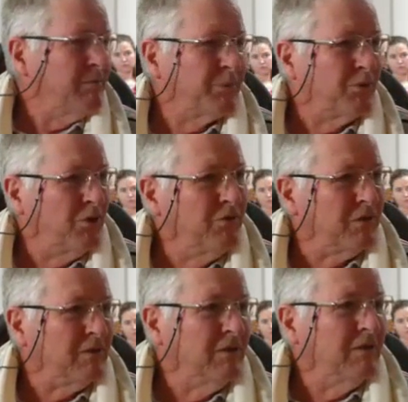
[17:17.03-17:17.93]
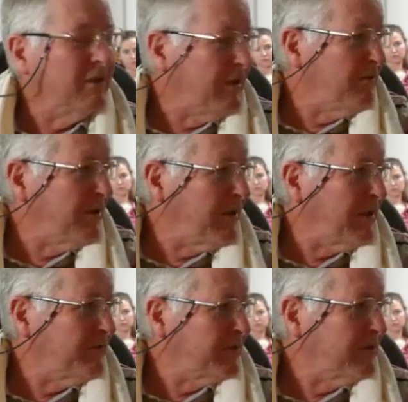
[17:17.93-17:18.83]
proving that he really
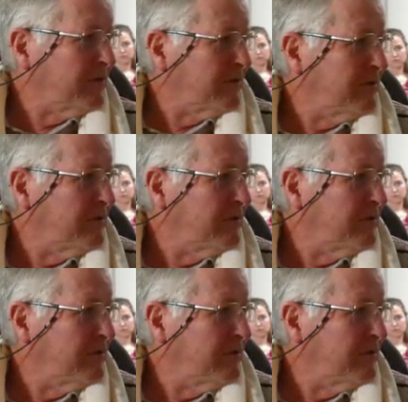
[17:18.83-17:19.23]
loved her.